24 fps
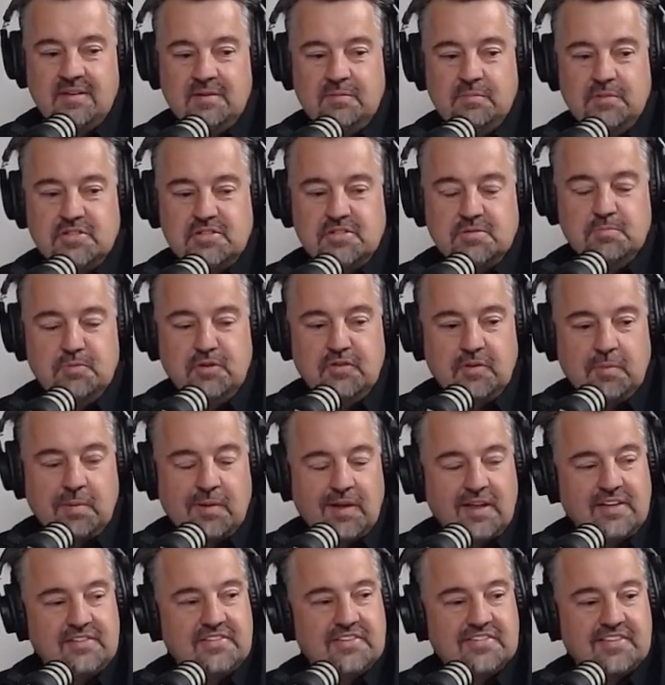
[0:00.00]
But you move to
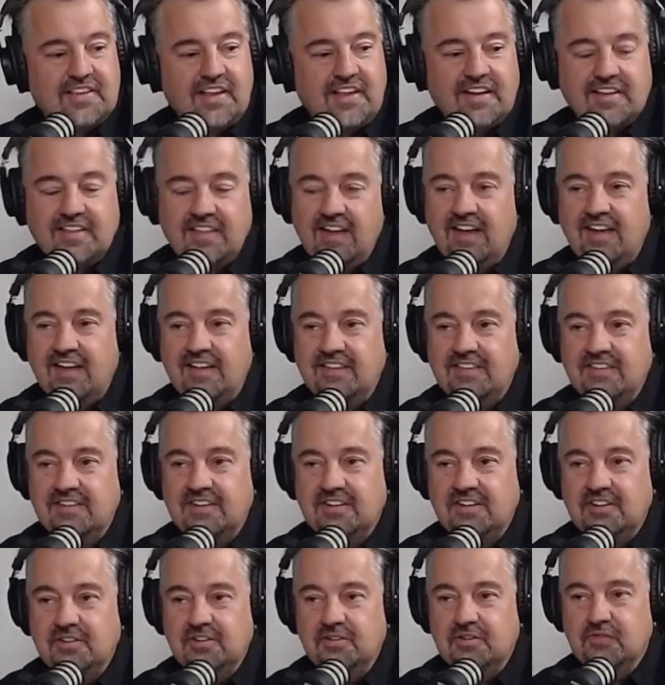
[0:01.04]
places like that, and then
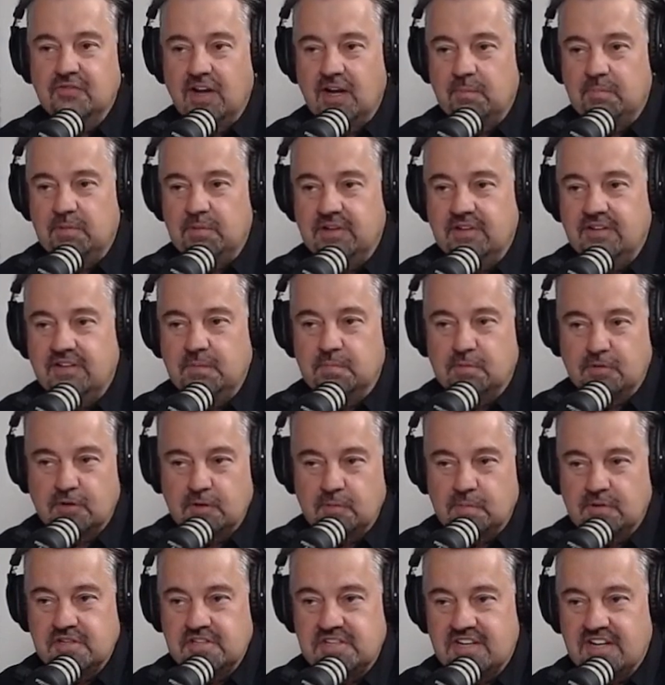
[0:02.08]
you develop a deeper
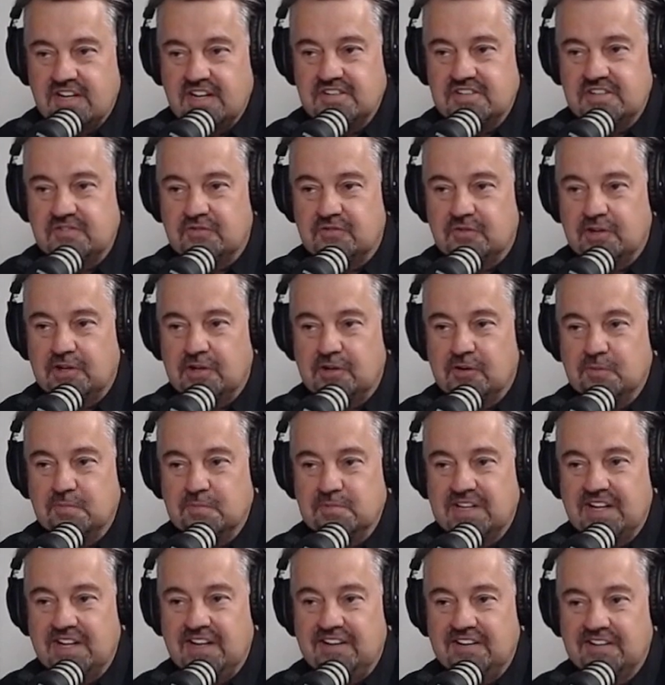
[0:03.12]
appreciation for your
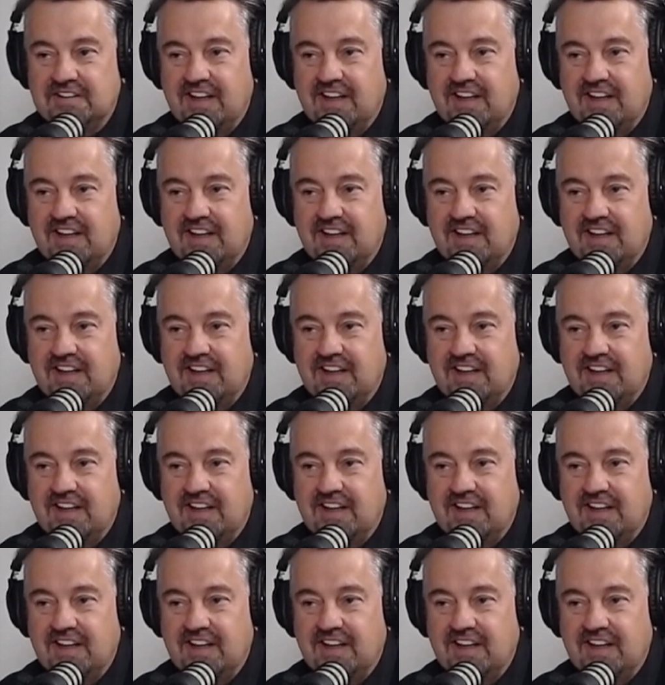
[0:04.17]
hometown.